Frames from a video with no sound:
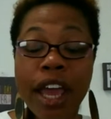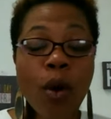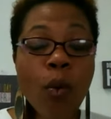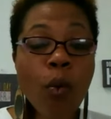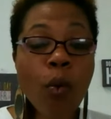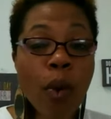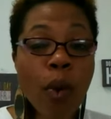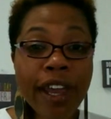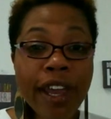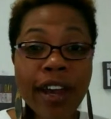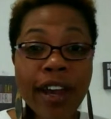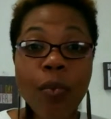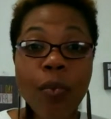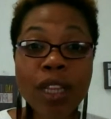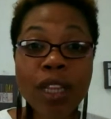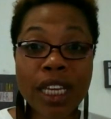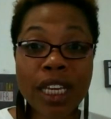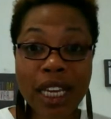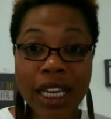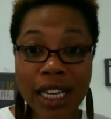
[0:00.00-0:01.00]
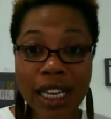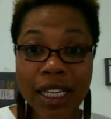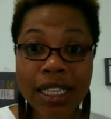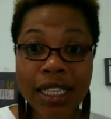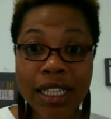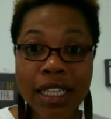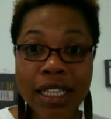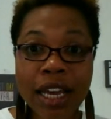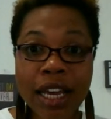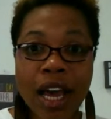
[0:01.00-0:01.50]
and wake up with
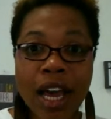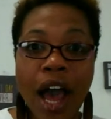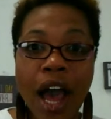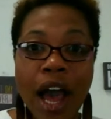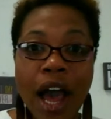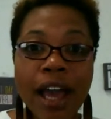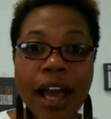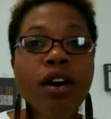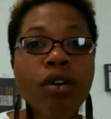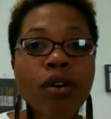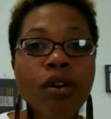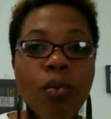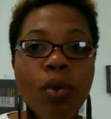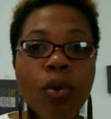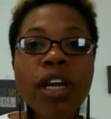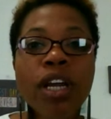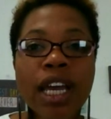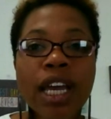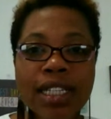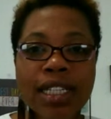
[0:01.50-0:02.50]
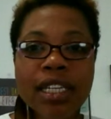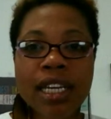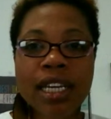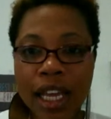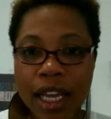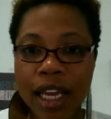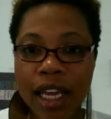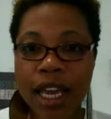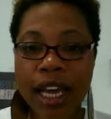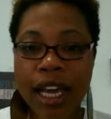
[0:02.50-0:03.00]
ease. I go to work at
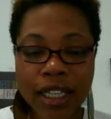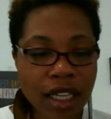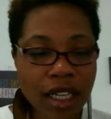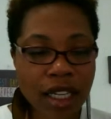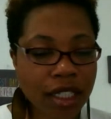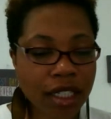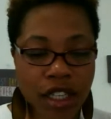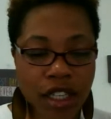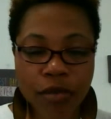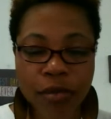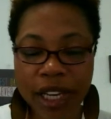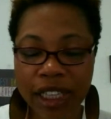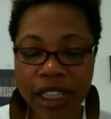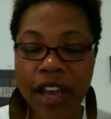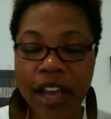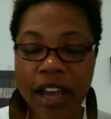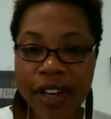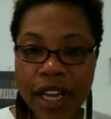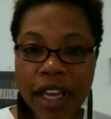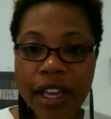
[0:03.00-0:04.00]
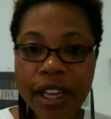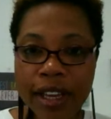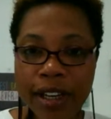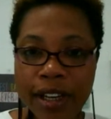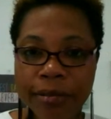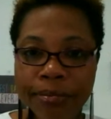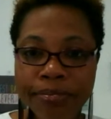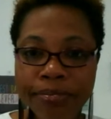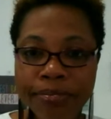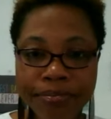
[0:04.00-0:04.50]
11
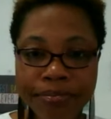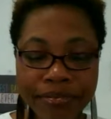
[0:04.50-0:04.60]
a.m.